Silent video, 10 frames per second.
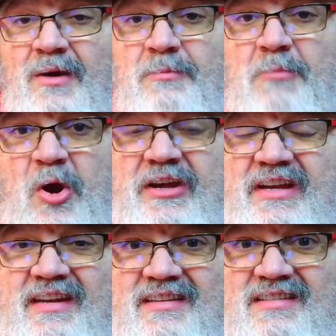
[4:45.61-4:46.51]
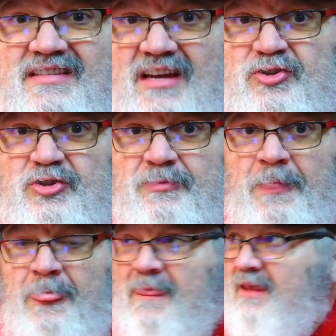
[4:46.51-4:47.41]
marketed as such.
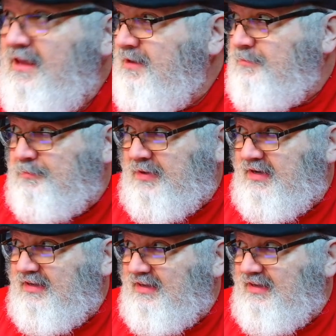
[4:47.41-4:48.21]
But